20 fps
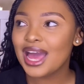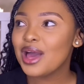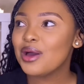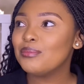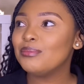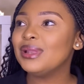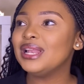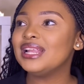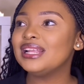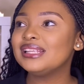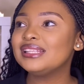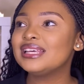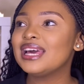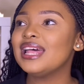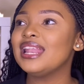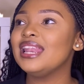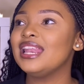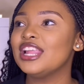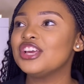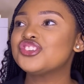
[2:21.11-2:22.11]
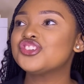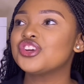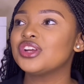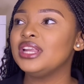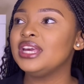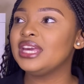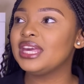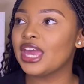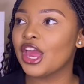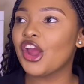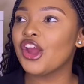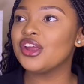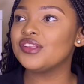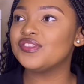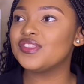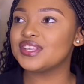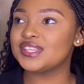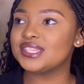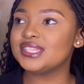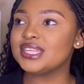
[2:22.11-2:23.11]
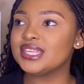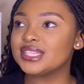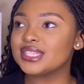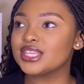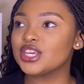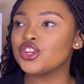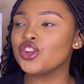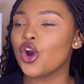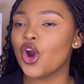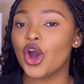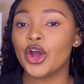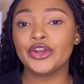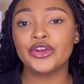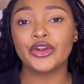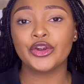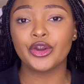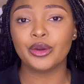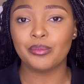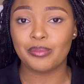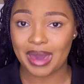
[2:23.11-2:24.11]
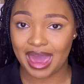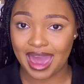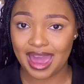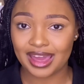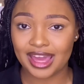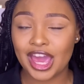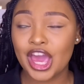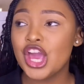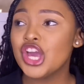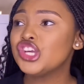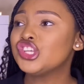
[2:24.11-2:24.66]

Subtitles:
Melinda literally carried the season on her back.